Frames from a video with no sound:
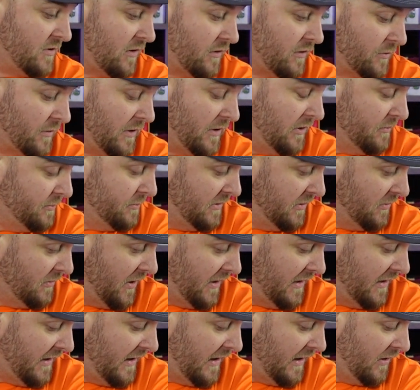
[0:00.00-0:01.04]
all around me
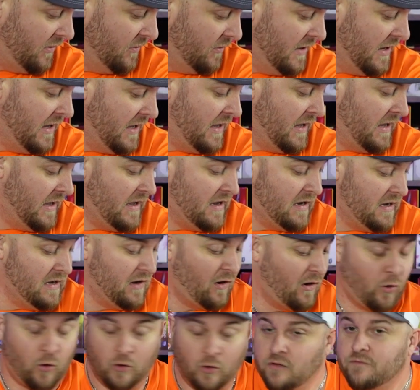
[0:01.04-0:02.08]
right now.
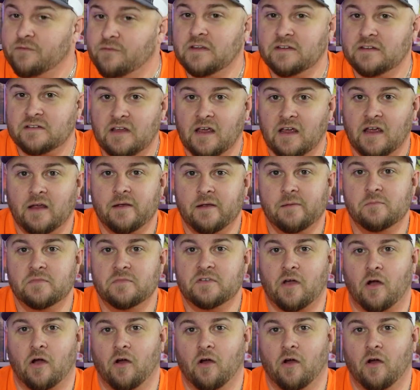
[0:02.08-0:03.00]
All of these games